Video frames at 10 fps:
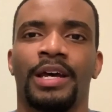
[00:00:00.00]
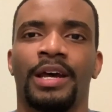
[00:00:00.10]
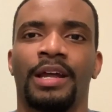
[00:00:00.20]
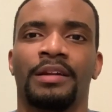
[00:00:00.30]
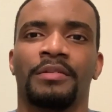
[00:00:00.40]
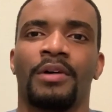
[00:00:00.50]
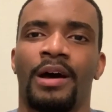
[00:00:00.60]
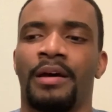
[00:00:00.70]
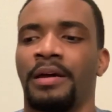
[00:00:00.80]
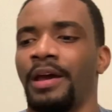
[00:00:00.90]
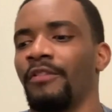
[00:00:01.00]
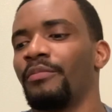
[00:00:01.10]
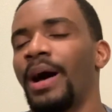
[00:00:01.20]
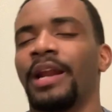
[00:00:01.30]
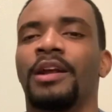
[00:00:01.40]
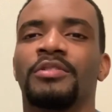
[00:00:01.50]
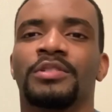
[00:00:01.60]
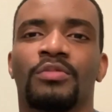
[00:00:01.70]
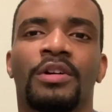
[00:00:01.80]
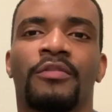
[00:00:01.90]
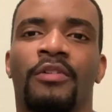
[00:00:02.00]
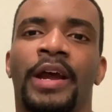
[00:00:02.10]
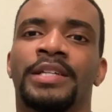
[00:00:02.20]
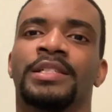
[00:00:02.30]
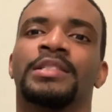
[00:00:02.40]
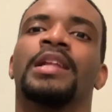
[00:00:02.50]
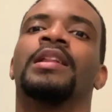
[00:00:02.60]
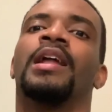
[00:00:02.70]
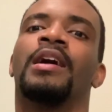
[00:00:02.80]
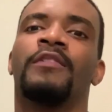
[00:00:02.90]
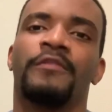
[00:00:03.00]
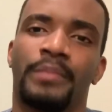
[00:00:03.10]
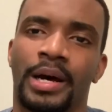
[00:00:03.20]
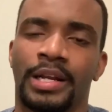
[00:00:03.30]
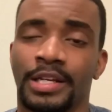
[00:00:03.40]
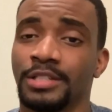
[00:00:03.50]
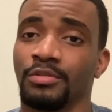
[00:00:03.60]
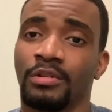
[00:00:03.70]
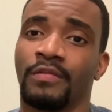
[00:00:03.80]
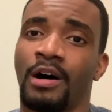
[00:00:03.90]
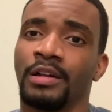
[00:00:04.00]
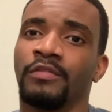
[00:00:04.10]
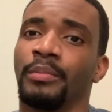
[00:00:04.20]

And everybody knows the real phrase is the love of money is the root of all evil.